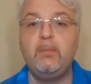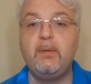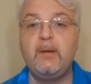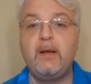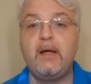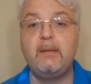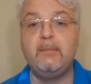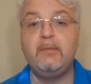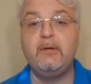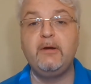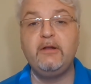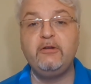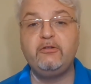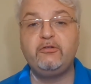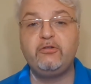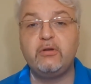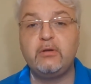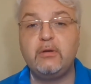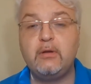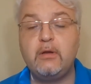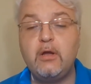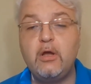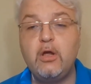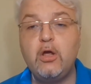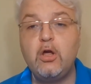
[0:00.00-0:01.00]

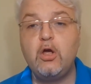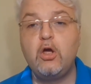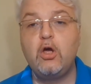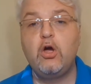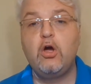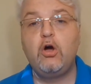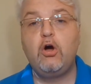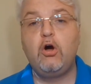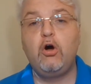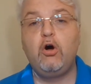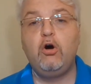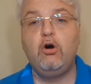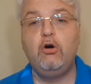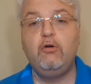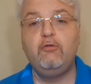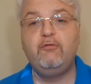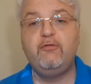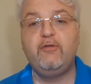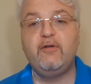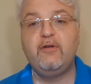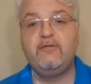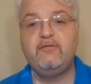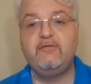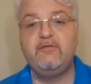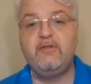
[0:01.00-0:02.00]
abolition of
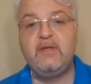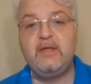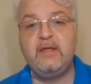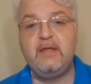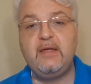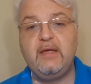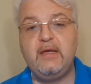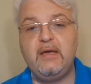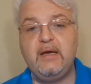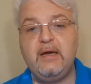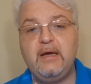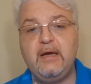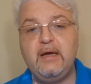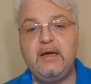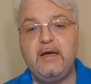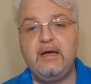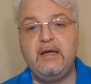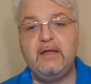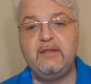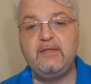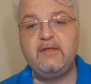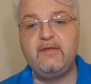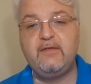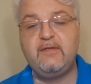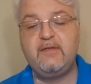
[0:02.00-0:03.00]
the
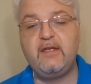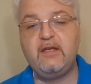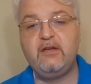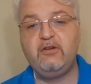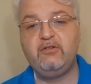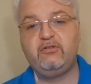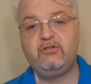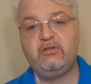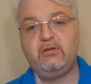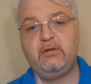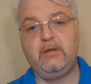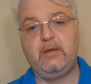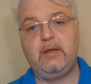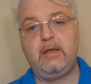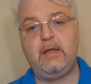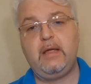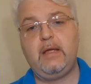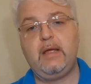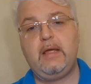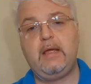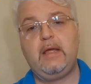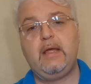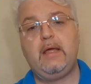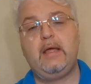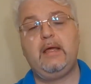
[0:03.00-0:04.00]
distinction
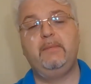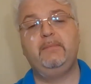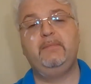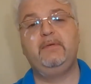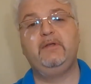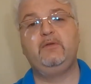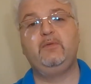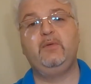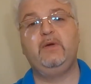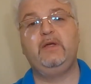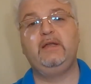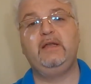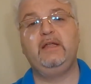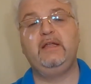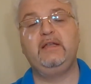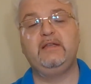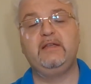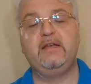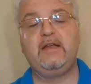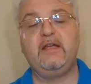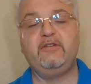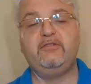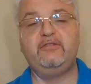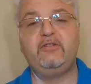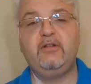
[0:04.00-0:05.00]
between
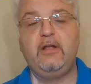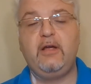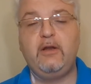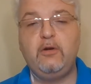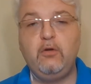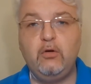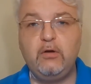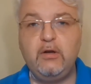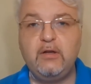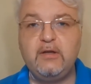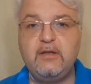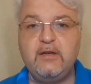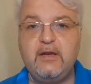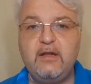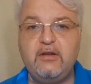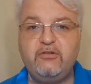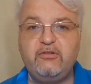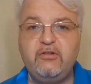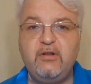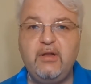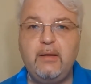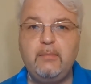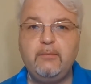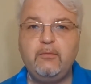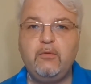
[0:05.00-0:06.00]
international and
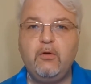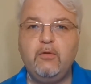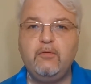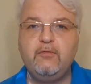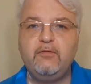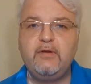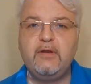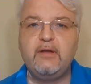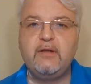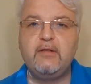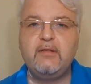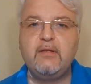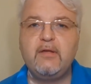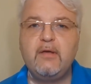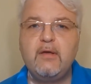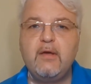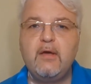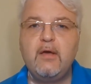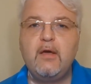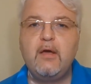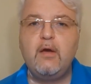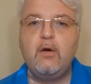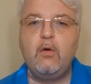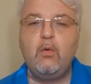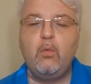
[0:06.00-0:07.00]
non-international armed conflicts?
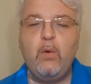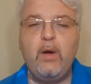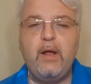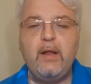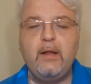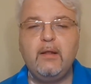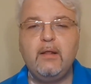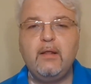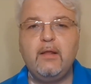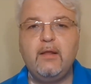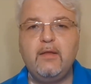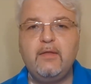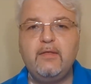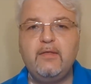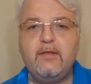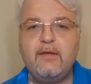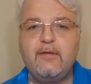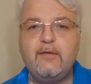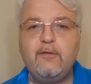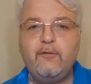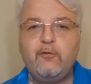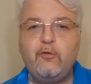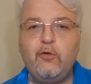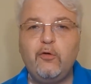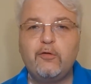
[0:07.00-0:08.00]
Well, there's
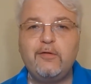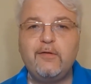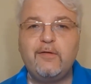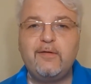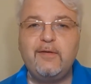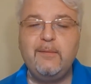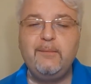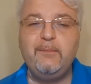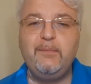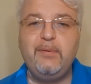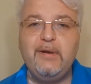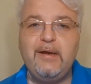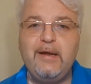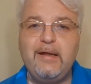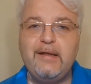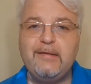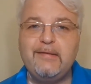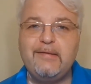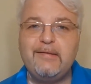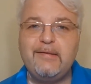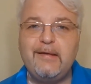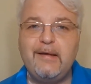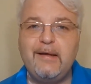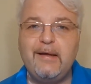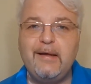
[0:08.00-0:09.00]
of course a simple
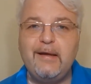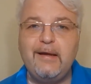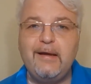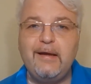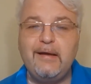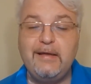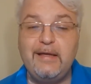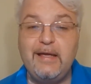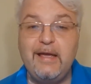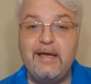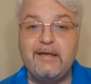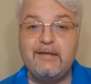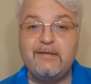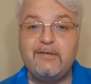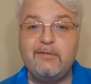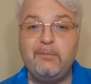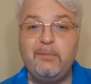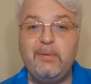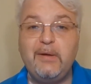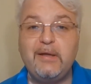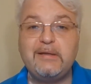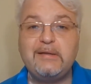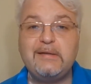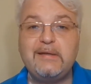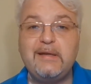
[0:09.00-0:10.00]
answer, yes,
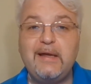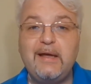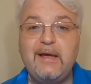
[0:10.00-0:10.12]
but